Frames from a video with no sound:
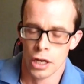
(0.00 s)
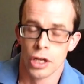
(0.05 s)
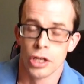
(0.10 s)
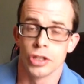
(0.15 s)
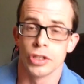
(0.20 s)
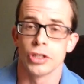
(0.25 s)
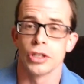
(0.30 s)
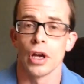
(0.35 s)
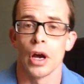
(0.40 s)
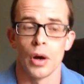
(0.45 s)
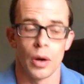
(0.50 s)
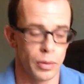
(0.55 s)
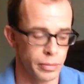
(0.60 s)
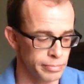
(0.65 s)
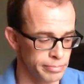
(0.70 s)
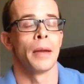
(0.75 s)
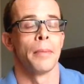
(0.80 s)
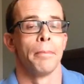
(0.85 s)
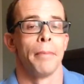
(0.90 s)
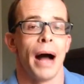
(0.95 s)

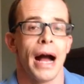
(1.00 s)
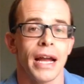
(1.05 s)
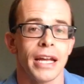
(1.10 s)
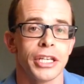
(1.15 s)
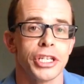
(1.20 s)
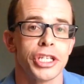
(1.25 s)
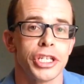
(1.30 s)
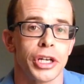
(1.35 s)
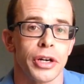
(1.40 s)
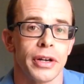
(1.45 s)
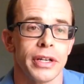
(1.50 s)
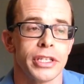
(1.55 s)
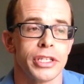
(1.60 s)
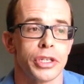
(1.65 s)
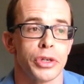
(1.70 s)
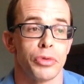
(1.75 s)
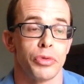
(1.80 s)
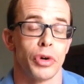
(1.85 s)
So my insurance